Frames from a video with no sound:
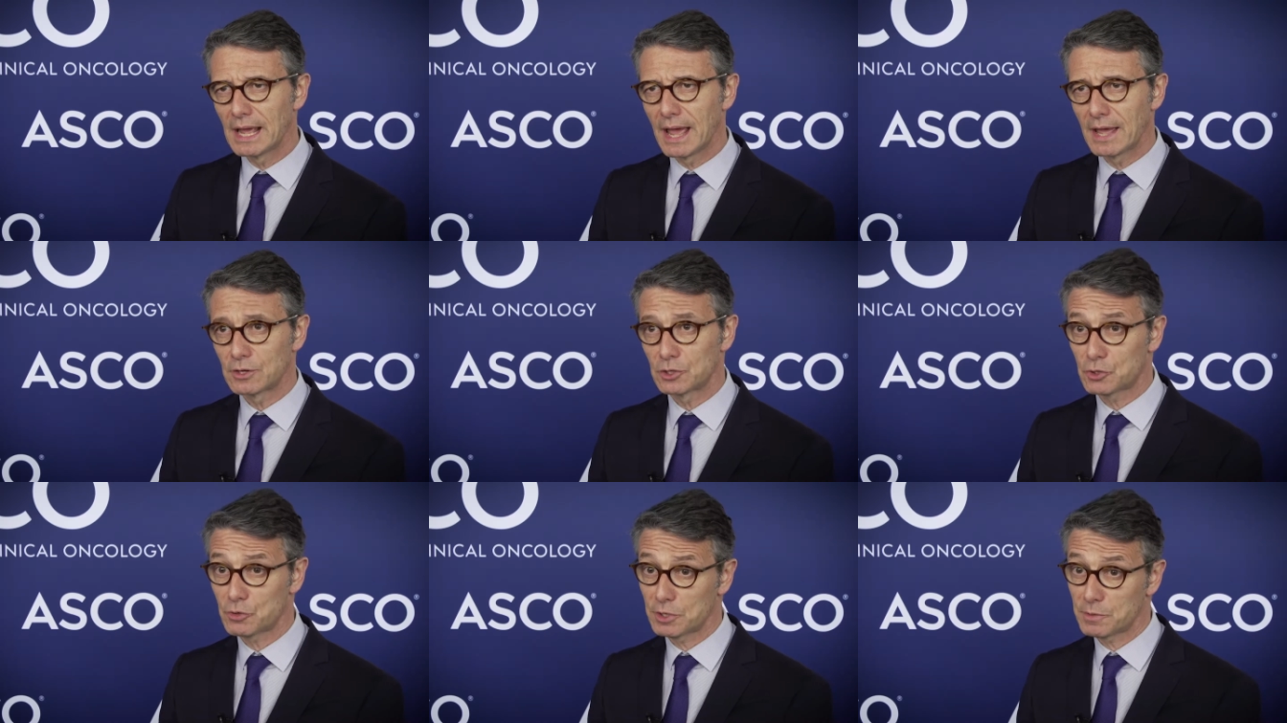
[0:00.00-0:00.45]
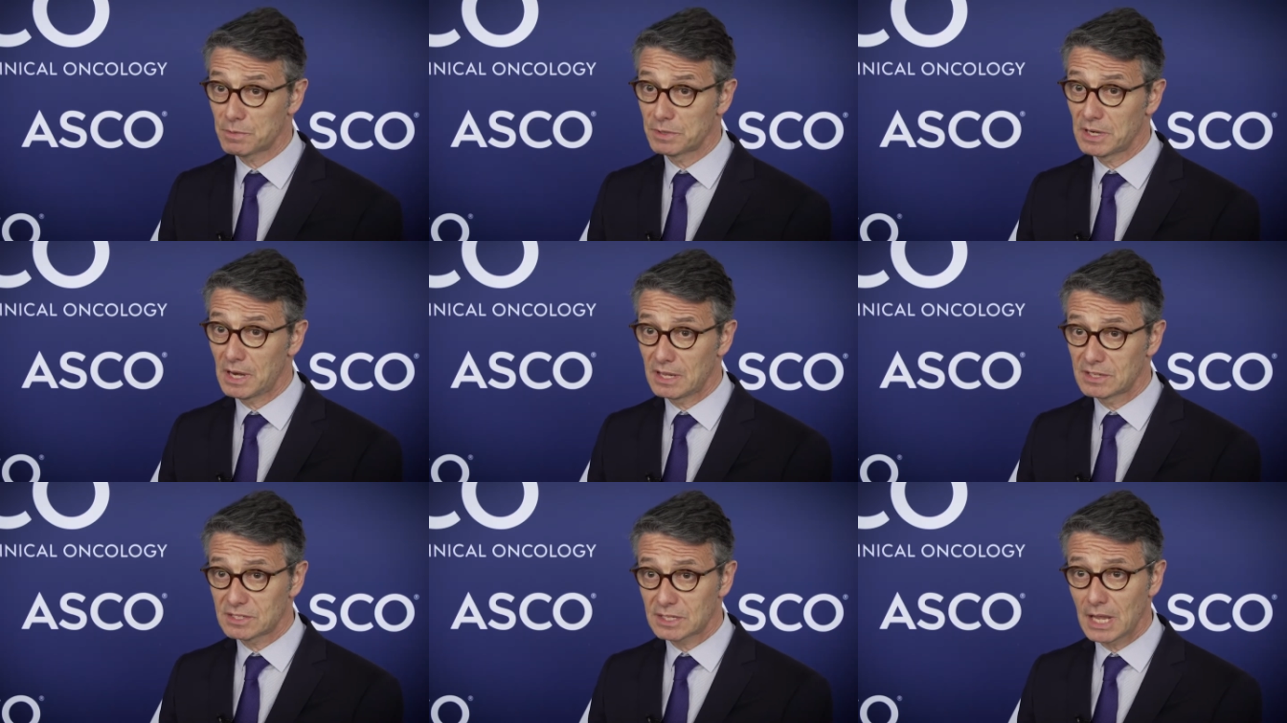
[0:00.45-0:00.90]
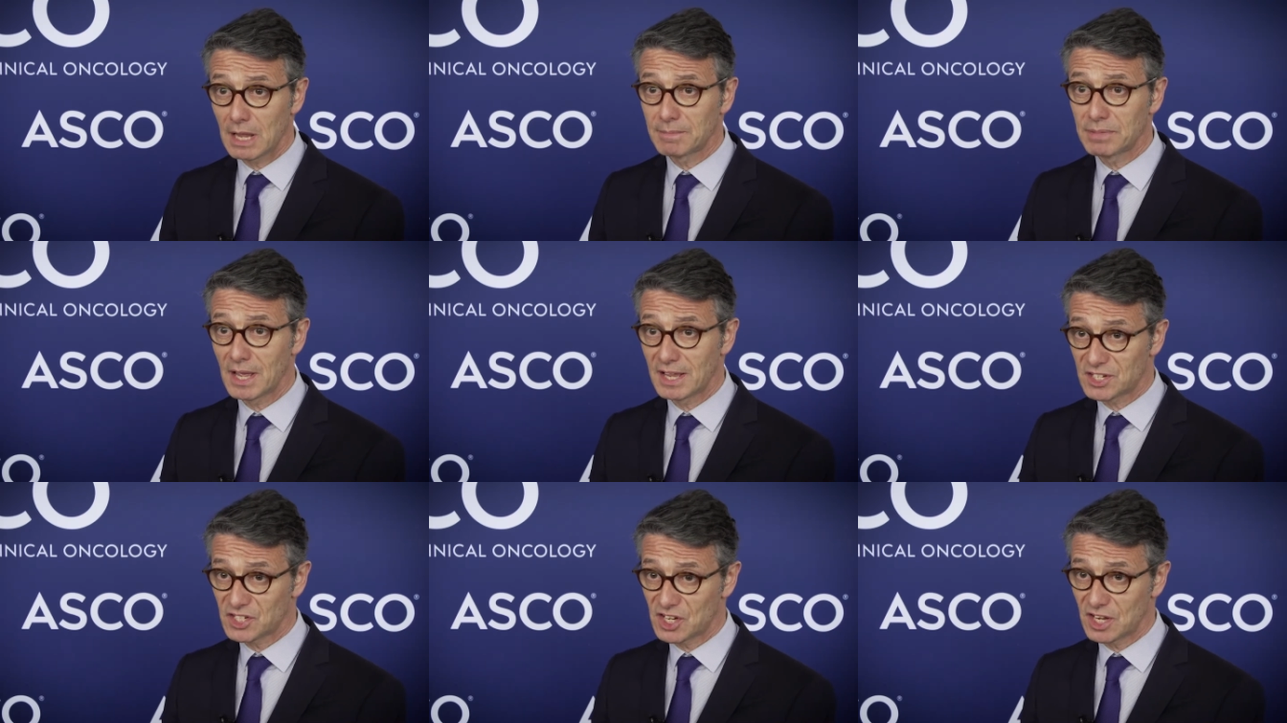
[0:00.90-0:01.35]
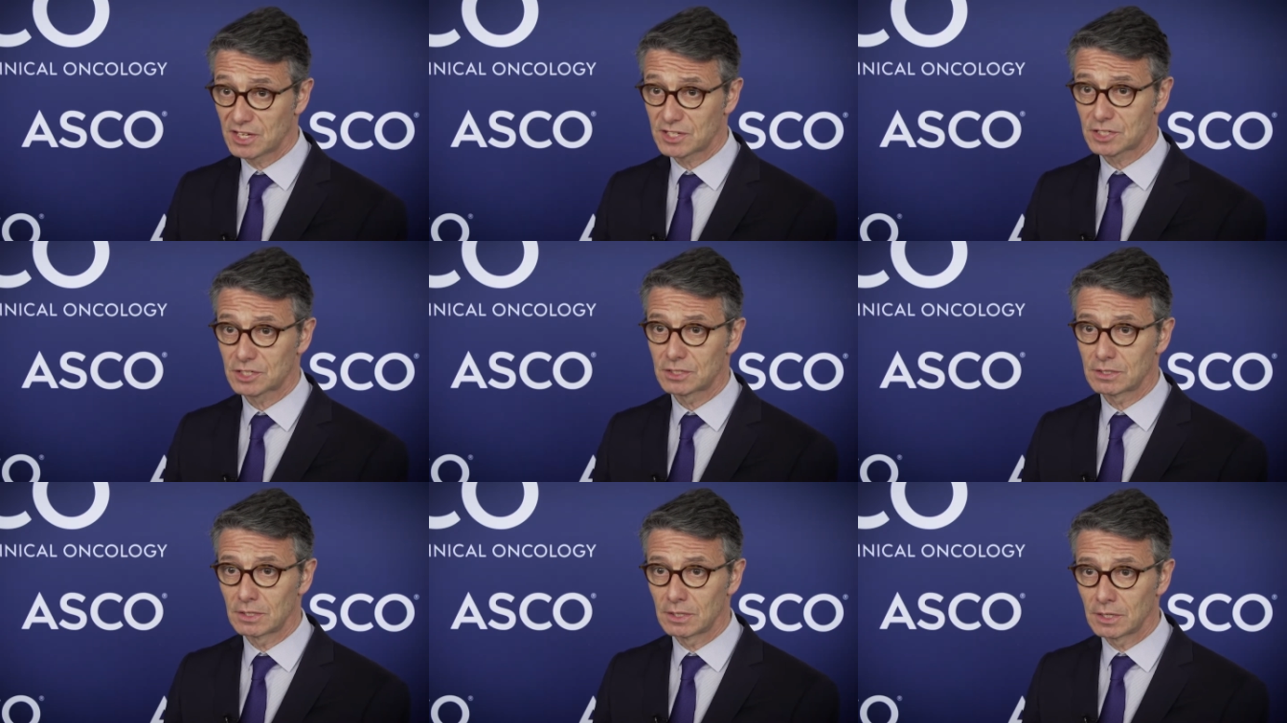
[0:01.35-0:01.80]
And the treatment landscape has
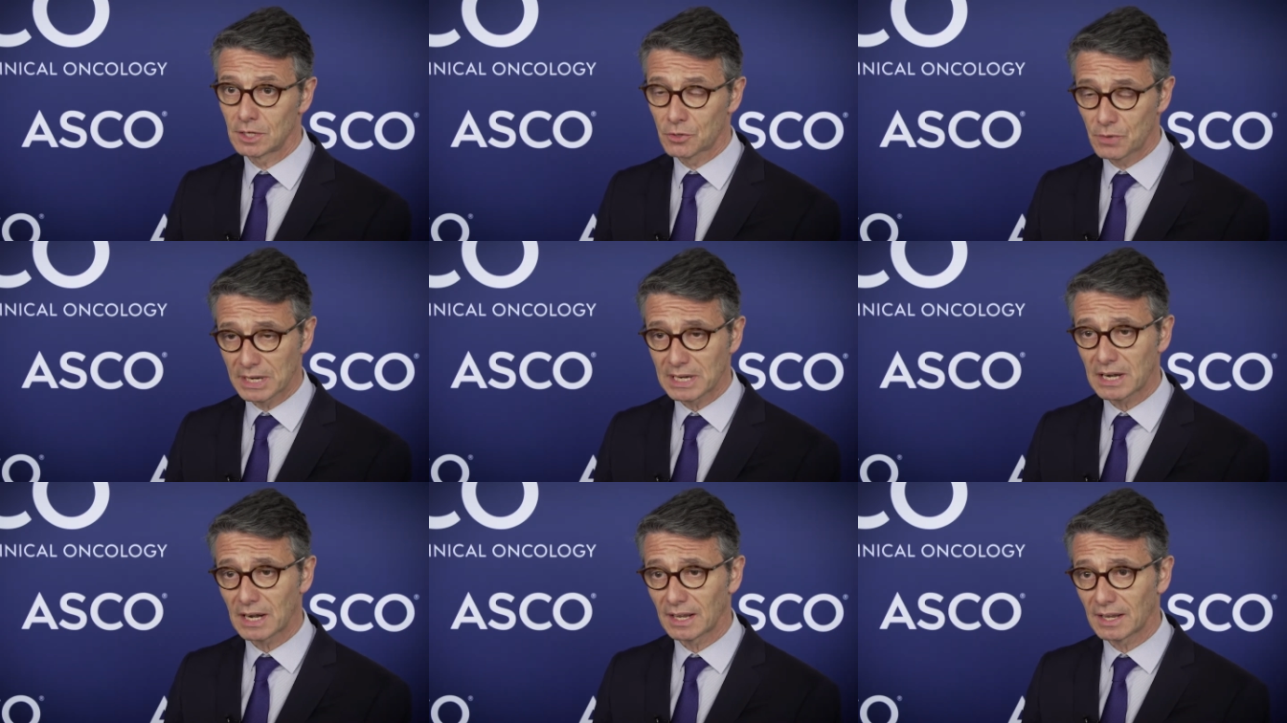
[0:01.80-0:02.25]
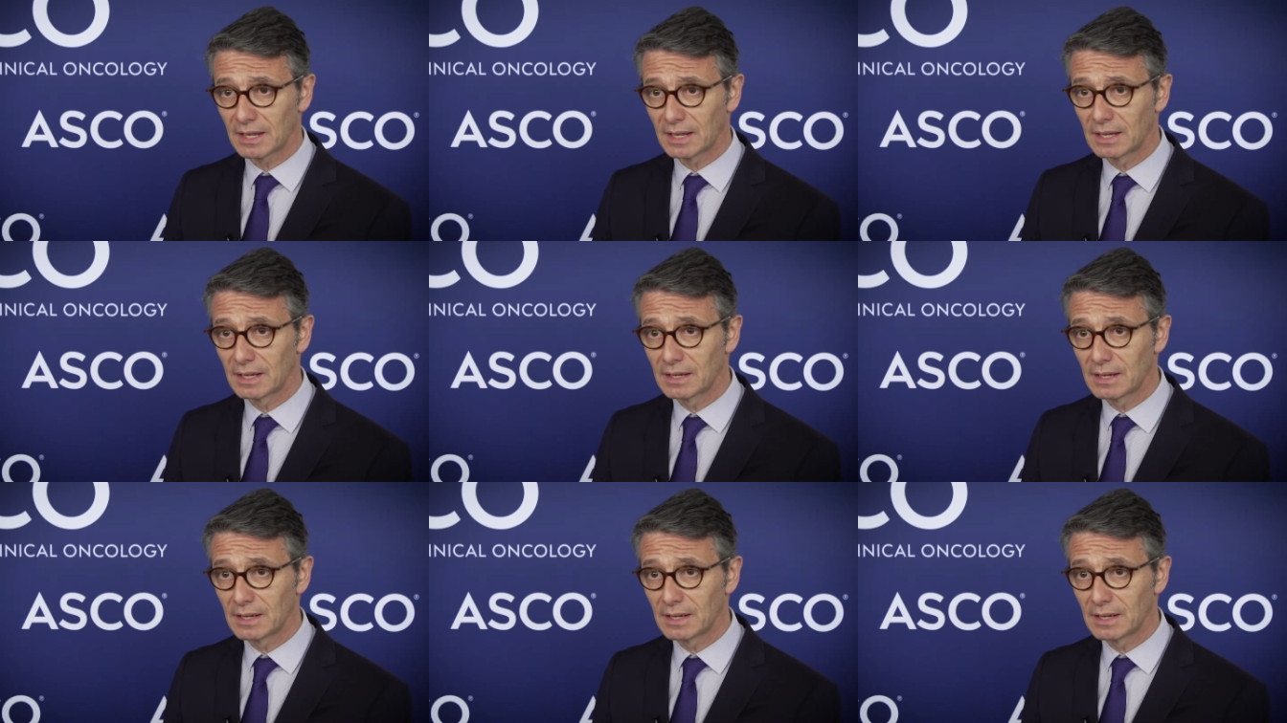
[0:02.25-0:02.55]
changed greatly.